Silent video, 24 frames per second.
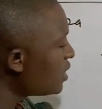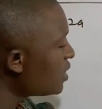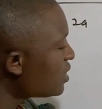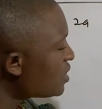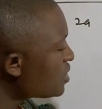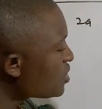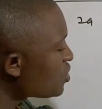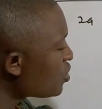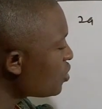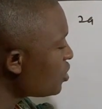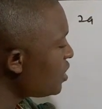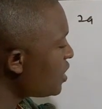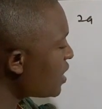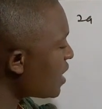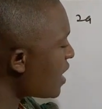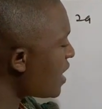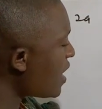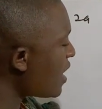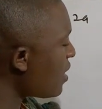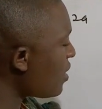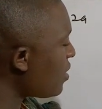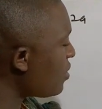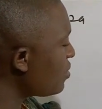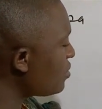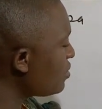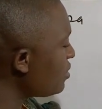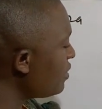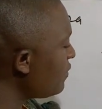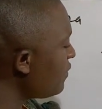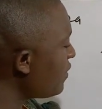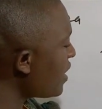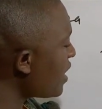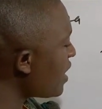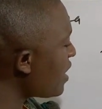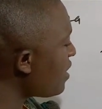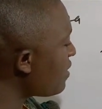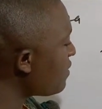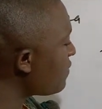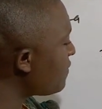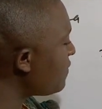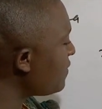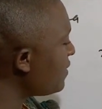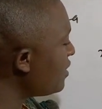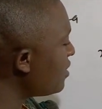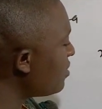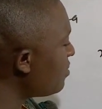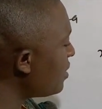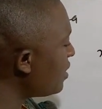here now, if you have a
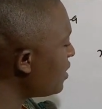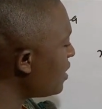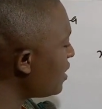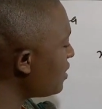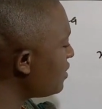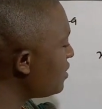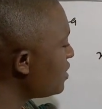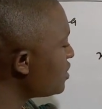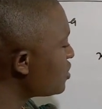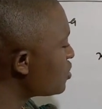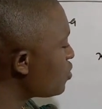number like this,